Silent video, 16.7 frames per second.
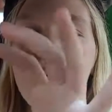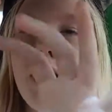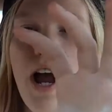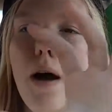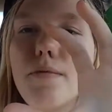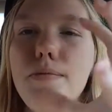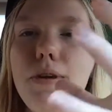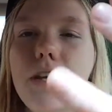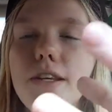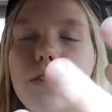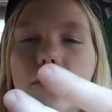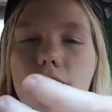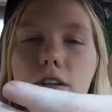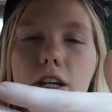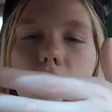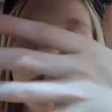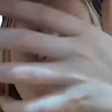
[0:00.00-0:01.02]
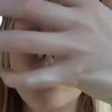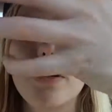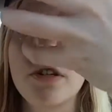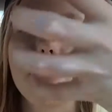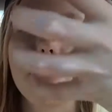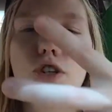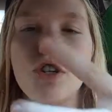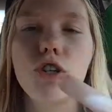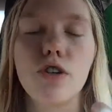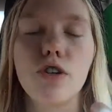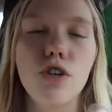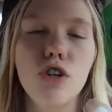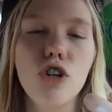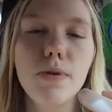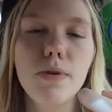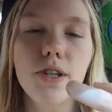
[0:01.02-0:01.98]
They come in pieces. Like, there's the
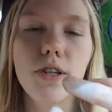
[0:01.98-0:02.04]
tube